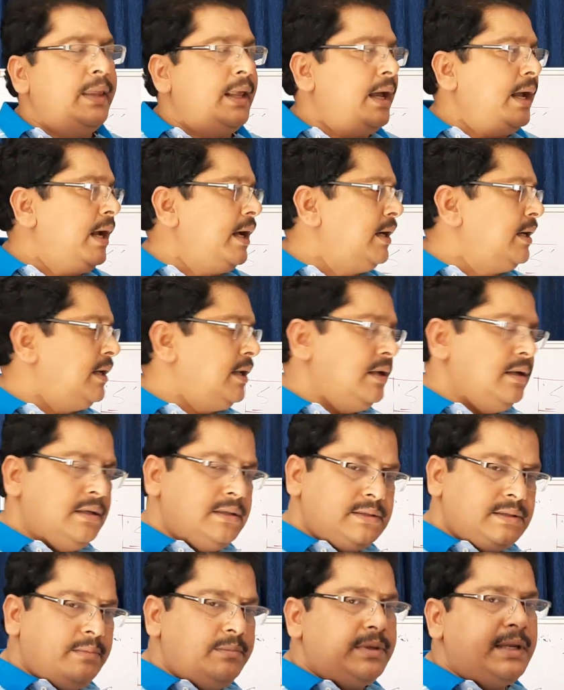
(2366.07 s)
and
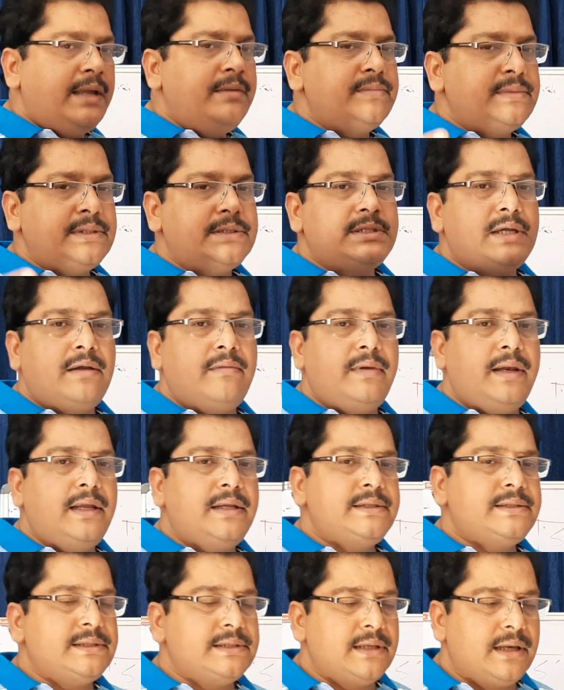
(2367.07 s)
sometimes the
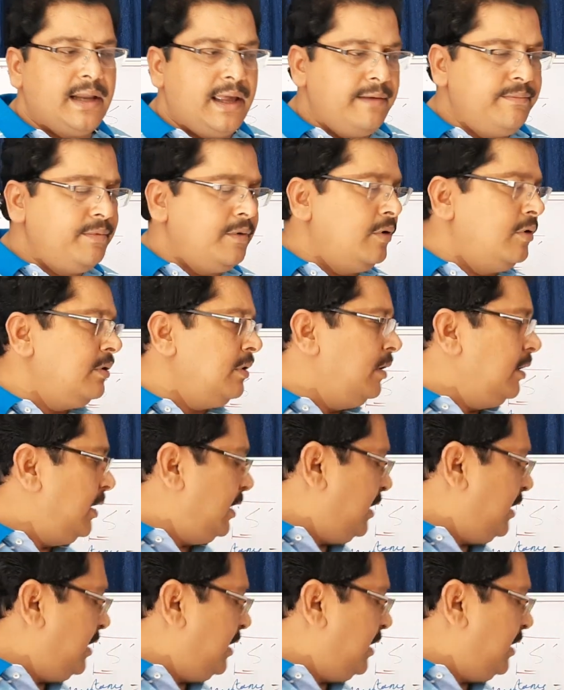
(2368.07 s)
surveillance is lifelong.